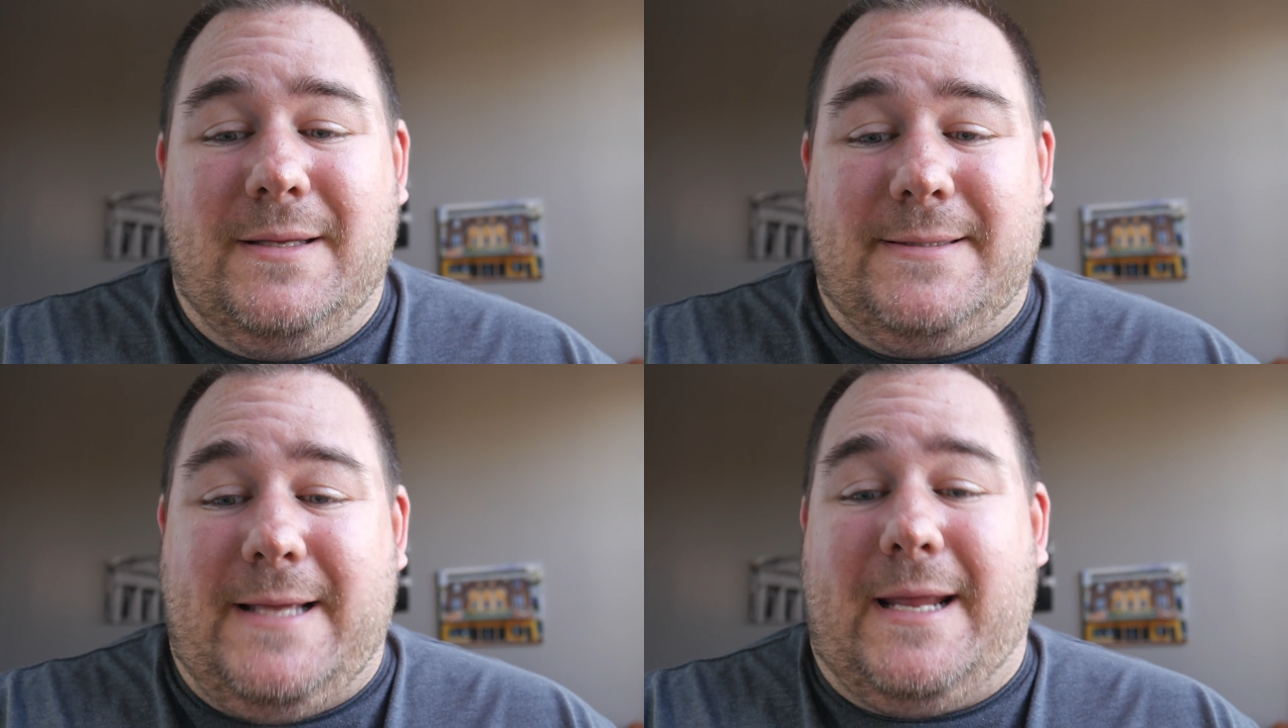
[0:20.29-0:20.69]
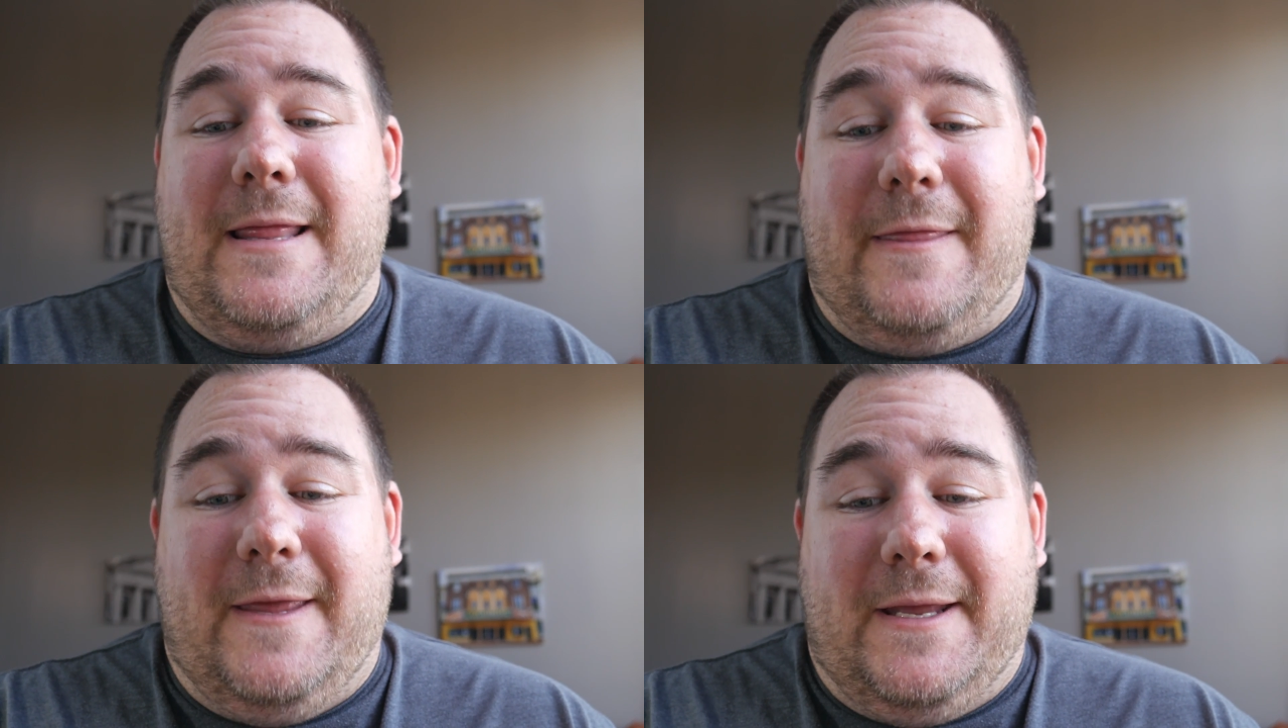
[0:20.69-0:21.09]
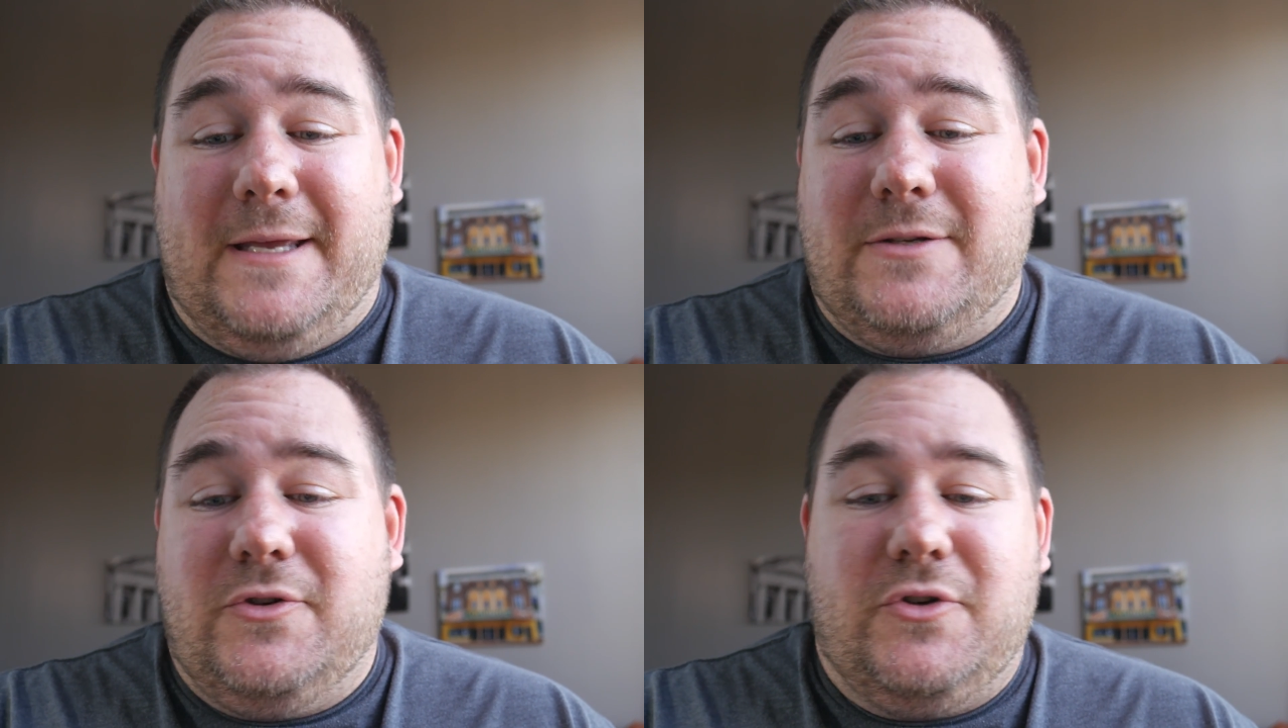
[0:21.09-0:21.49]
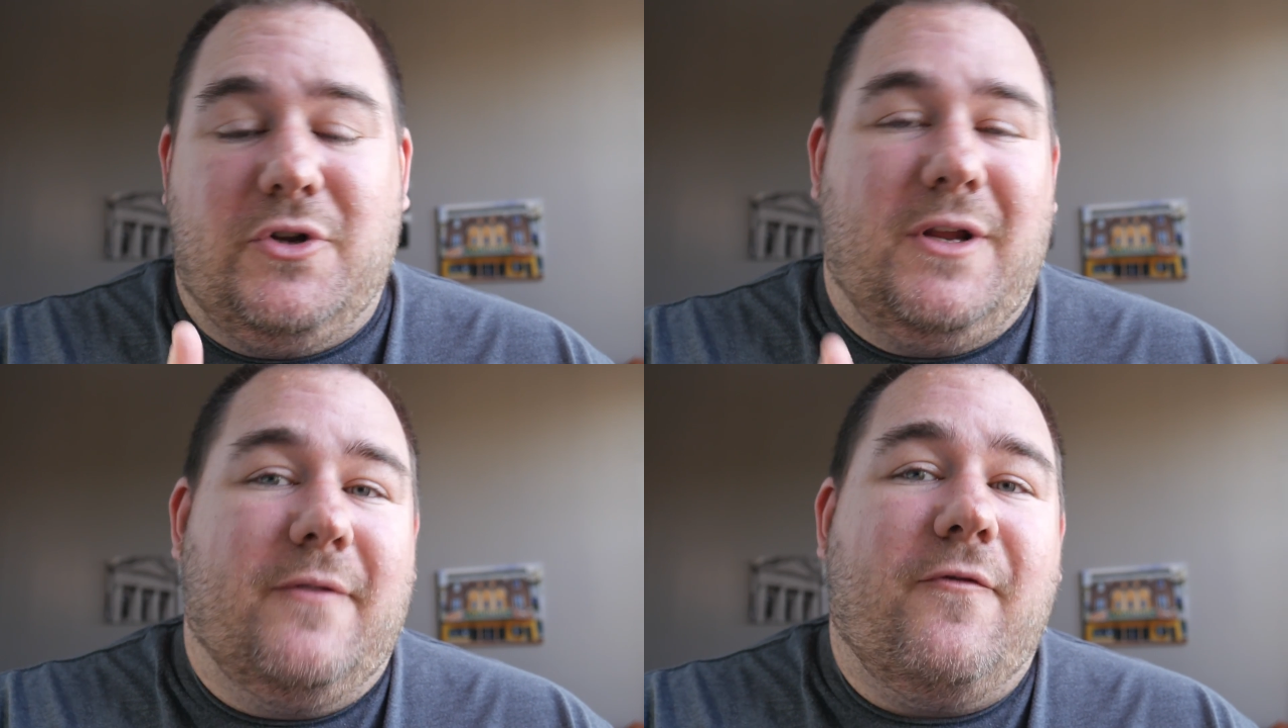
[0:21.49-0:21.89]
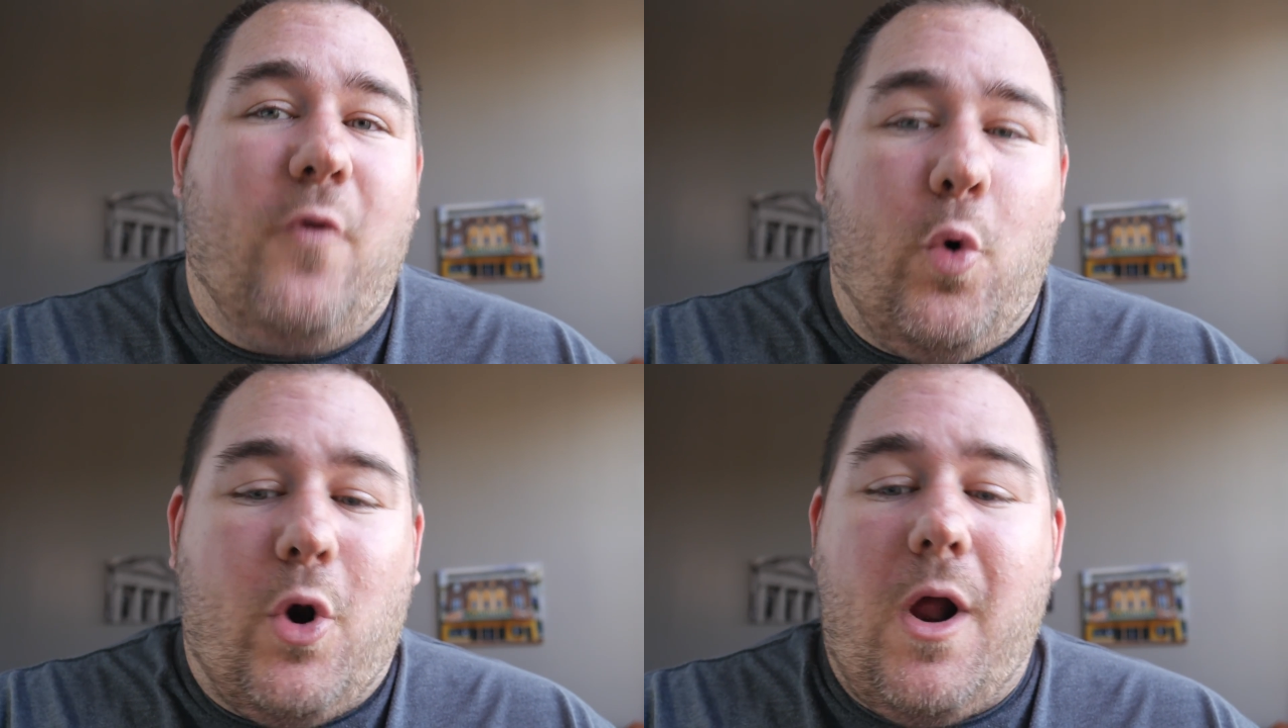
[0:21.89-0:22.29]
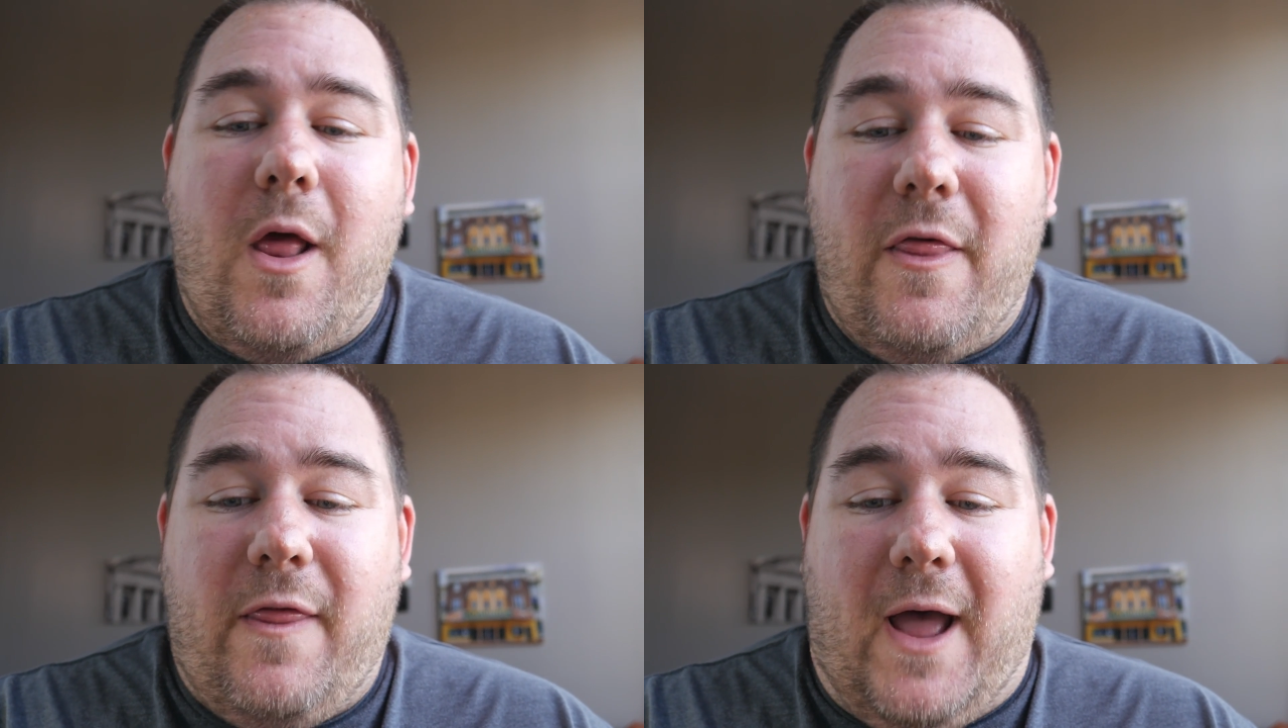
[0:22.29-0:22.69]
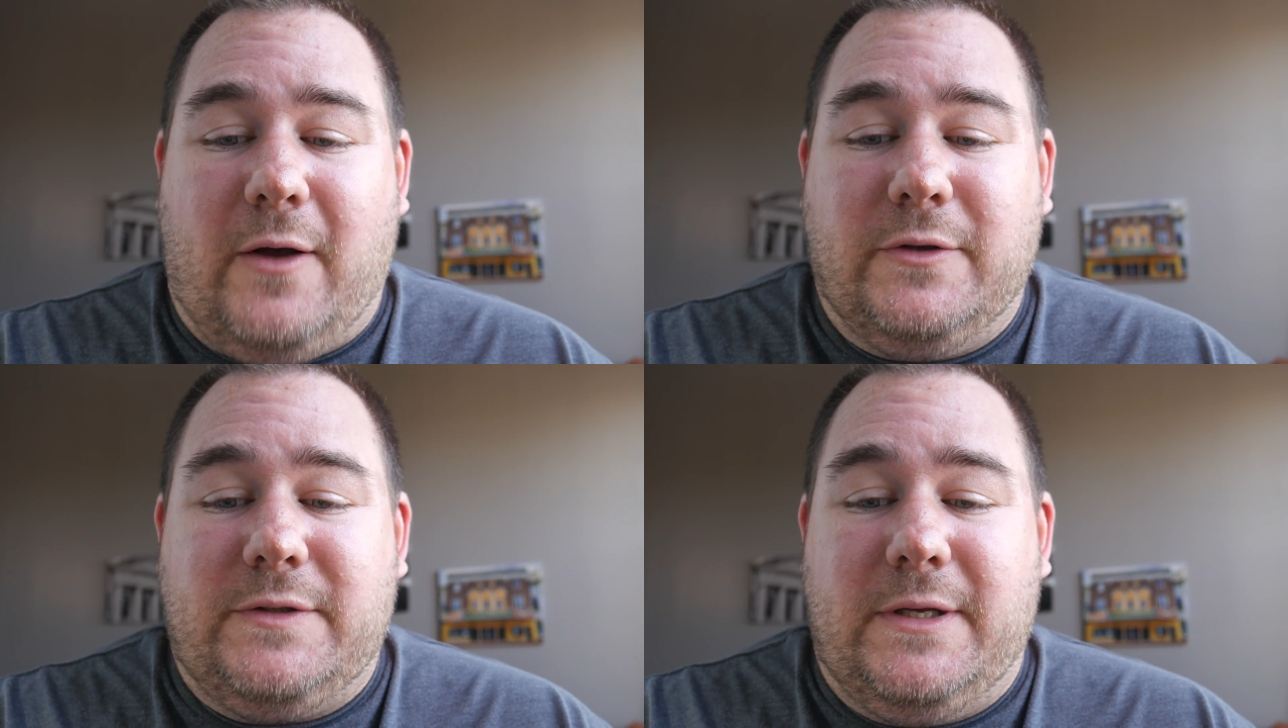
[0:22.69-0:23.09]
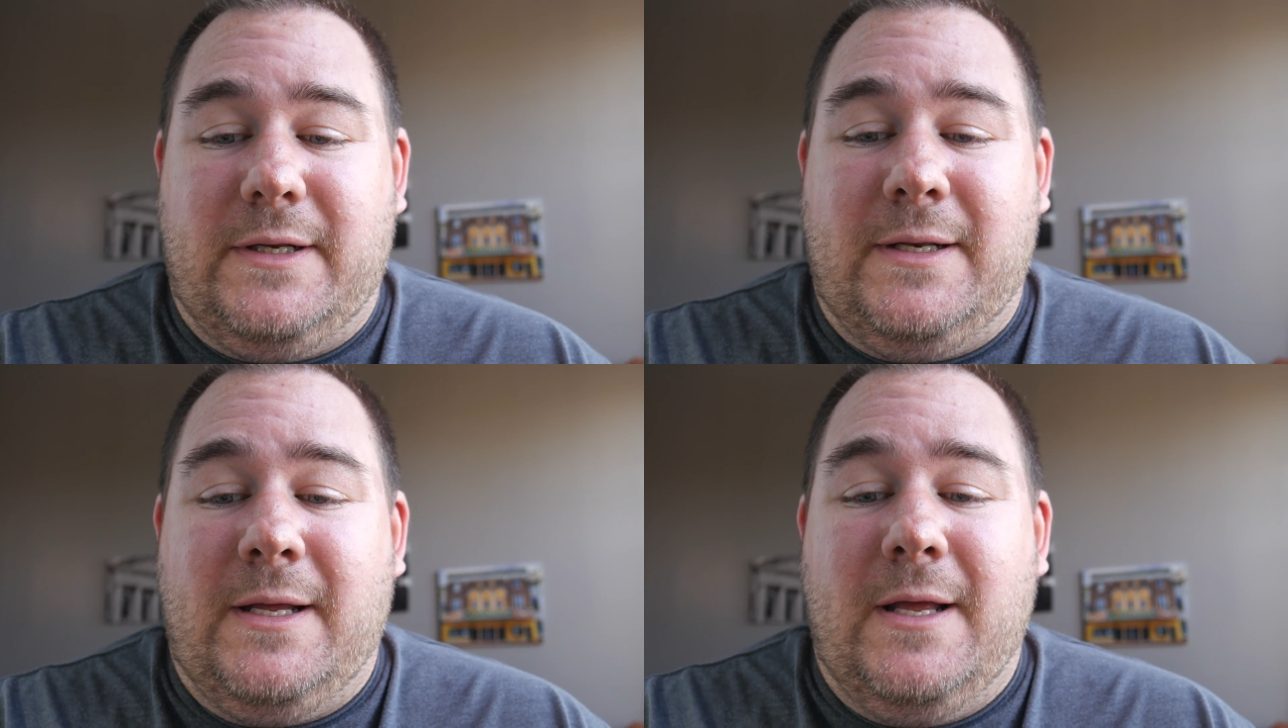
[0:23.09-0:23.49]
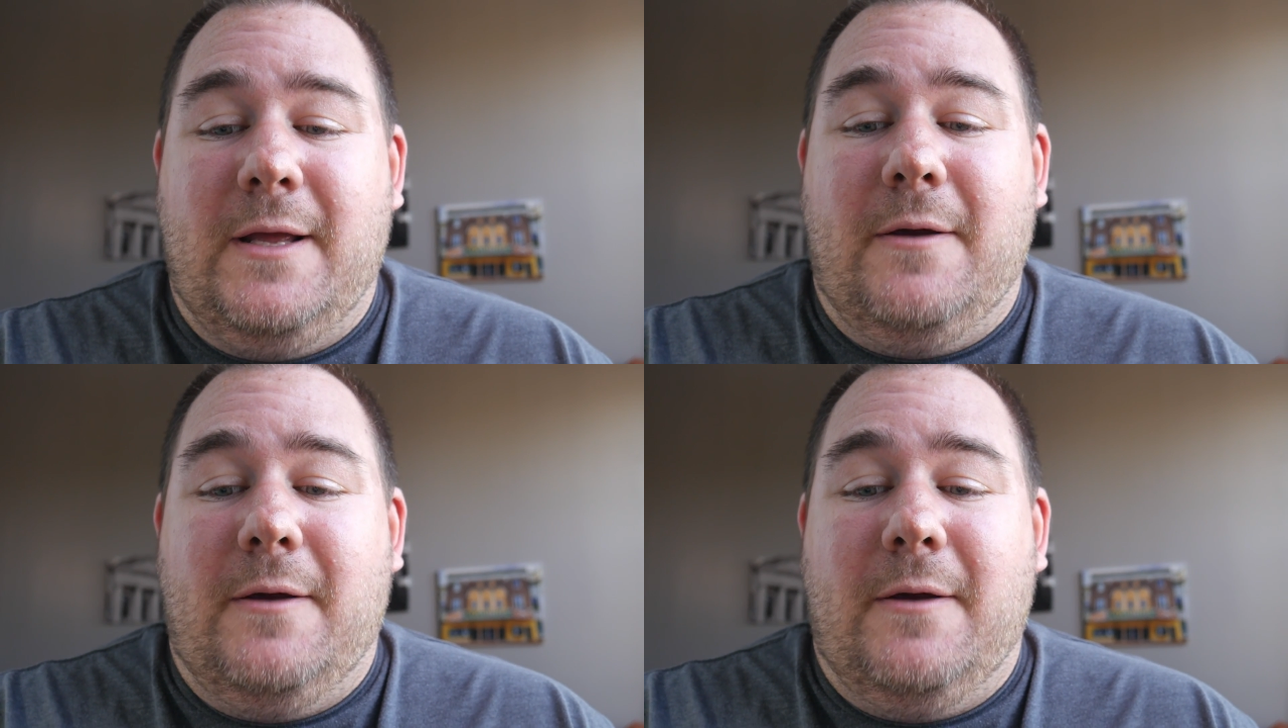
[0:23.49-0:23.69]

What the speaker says: Second thing is you need 4,000